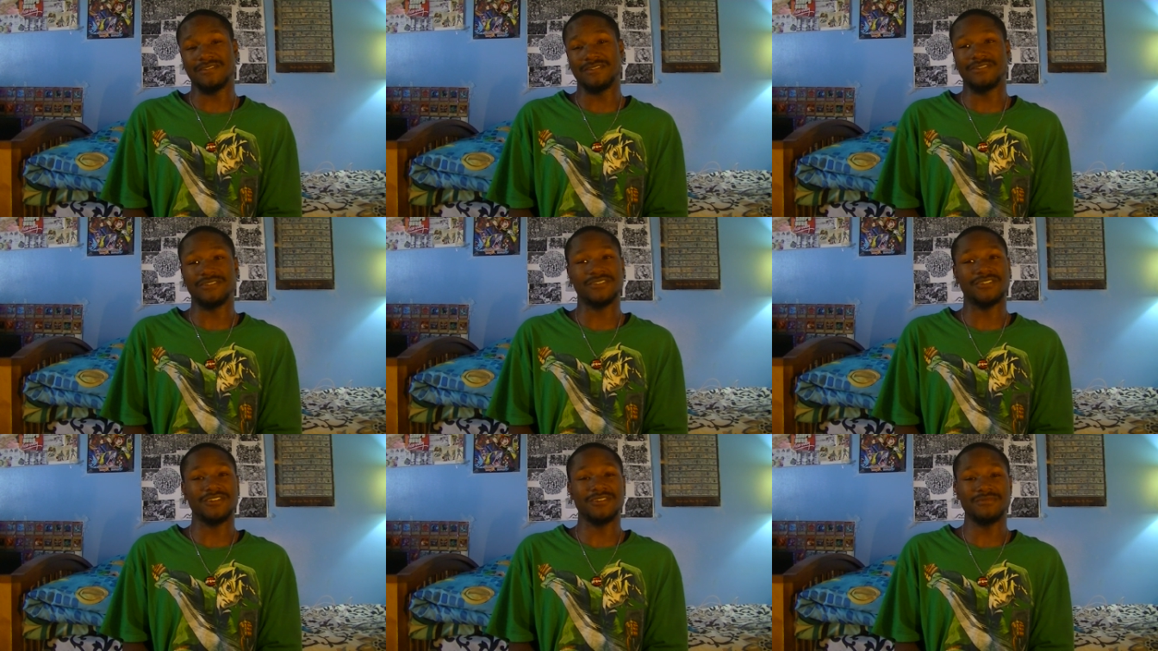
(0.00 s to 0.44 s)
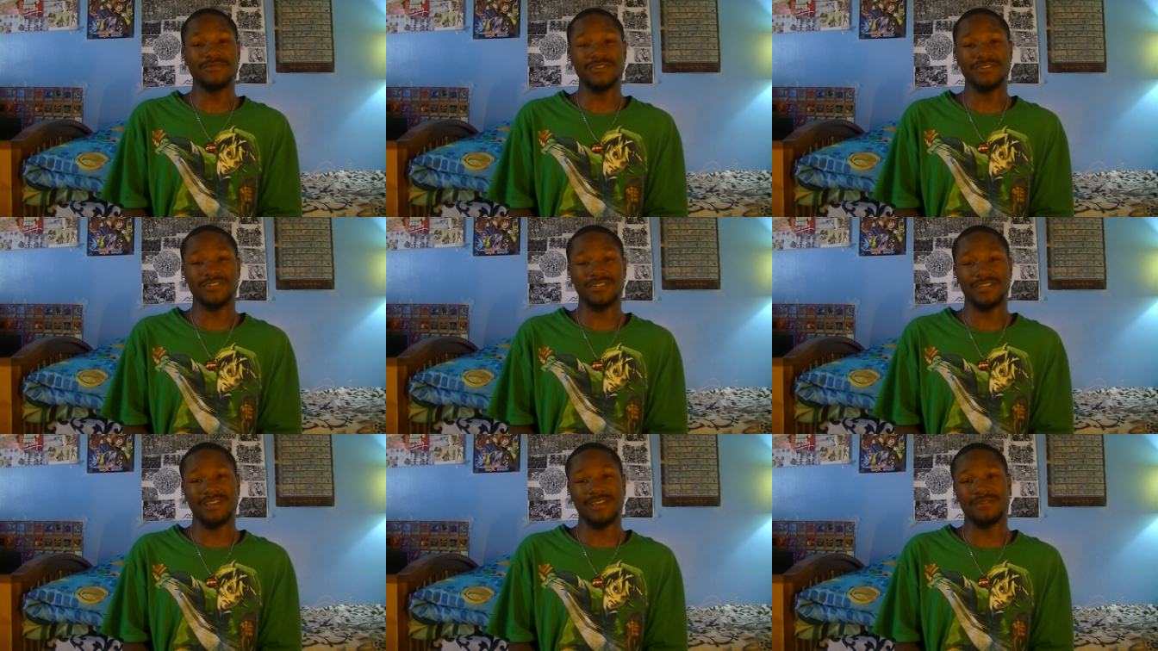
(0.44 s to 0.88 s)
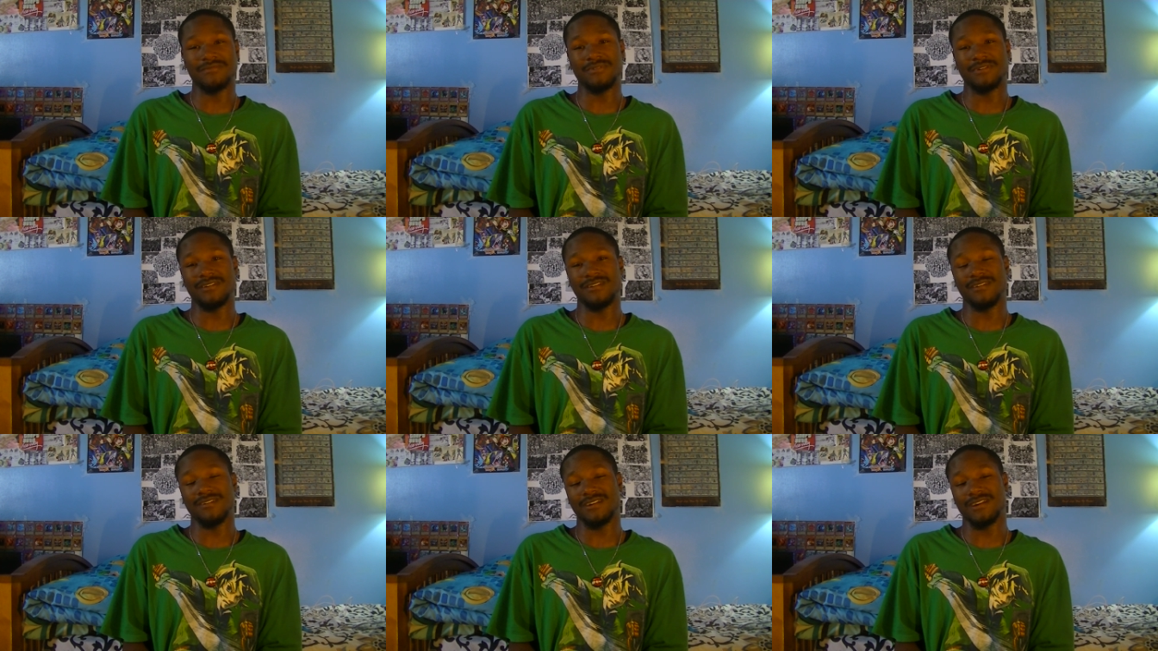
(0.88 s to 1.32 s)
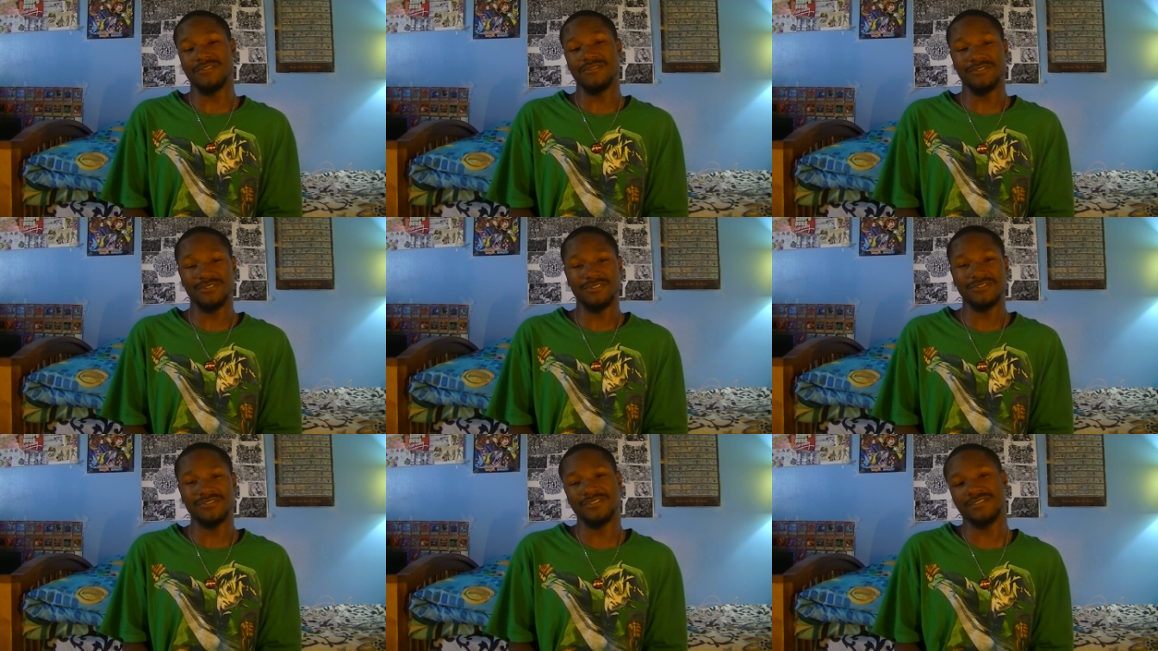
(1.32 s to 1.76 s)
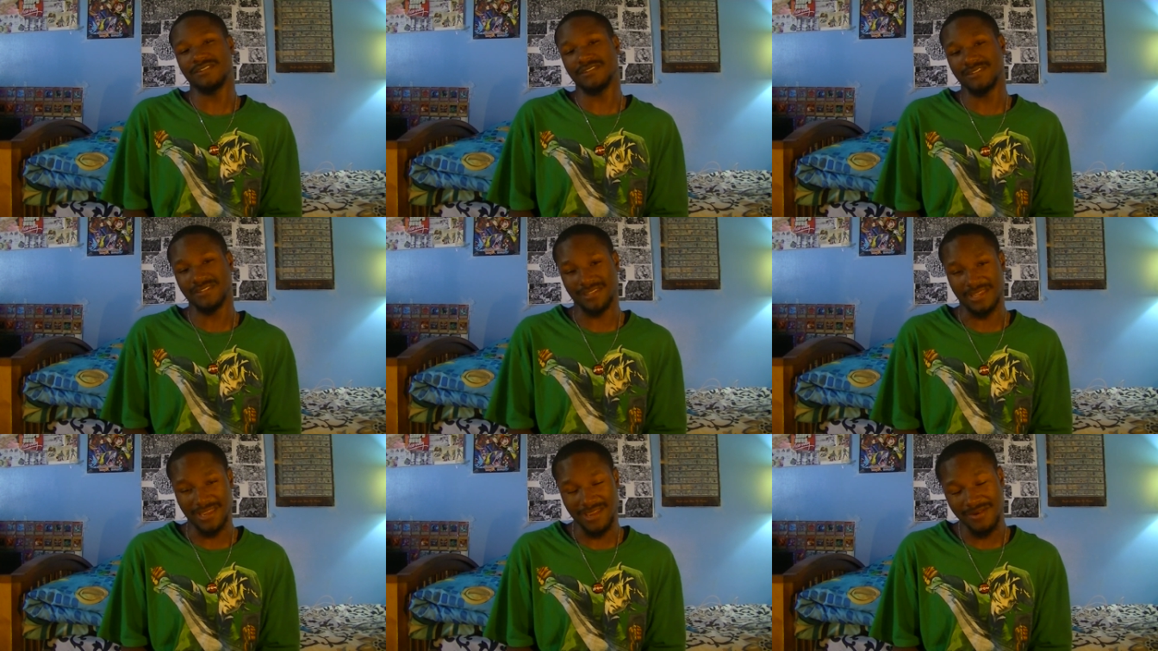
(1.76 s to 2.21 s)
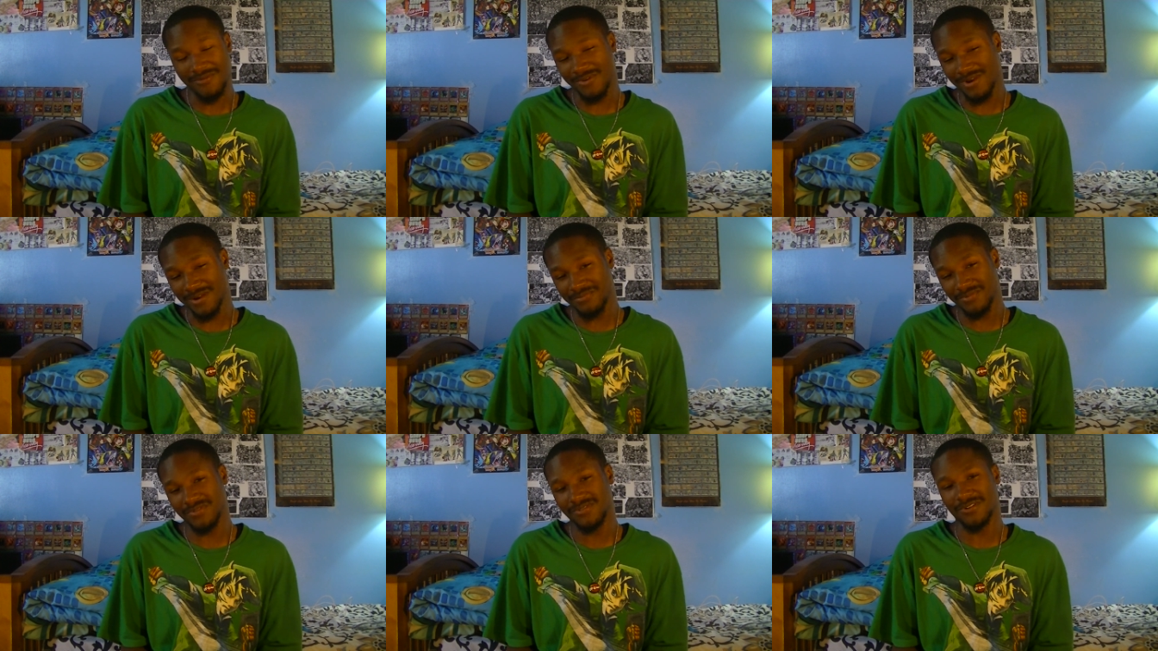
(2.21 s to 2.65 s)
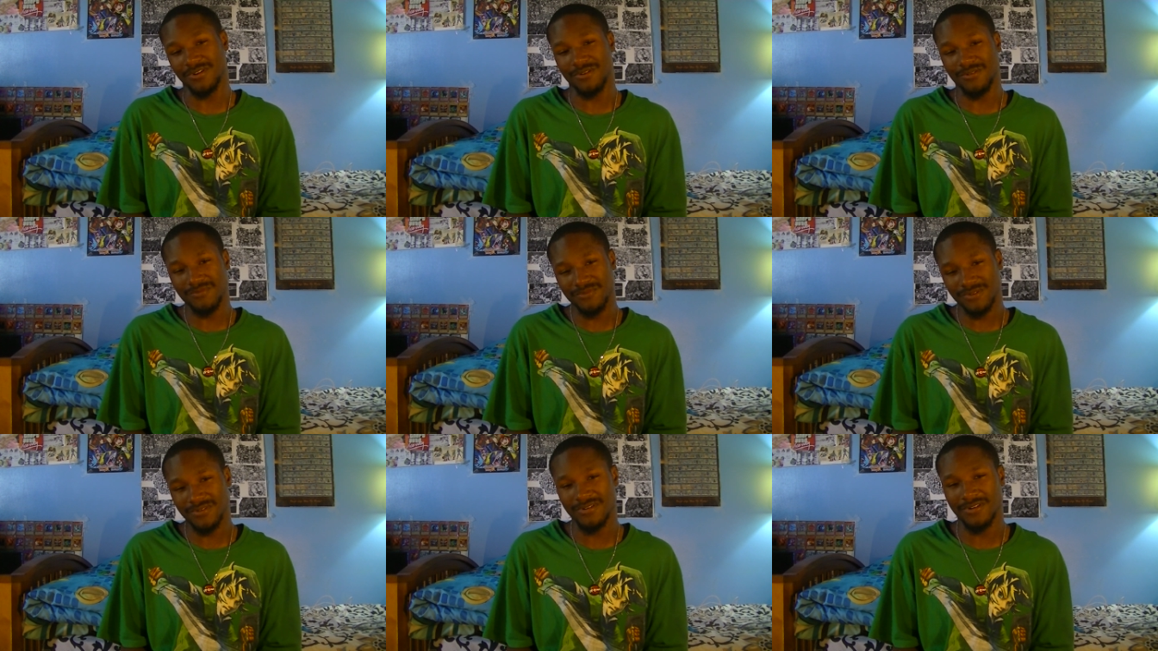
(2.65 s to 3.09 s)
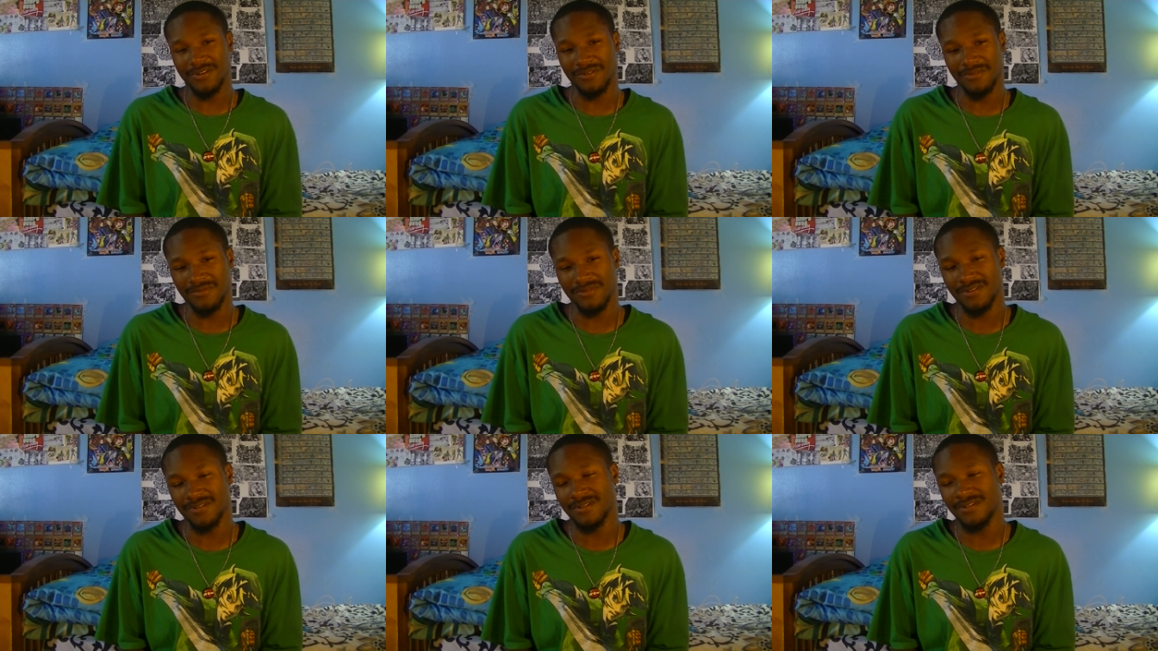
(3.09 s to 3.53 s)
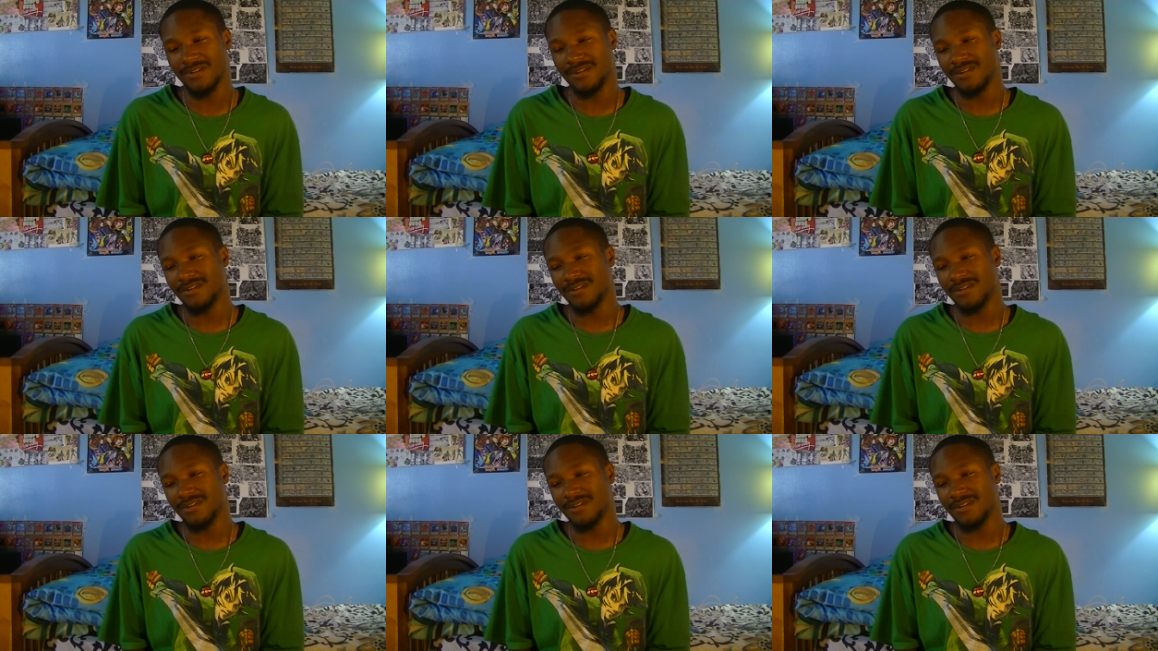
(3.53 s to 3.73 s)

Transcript: there's so much camping. Everyone uses the same weapons over and over.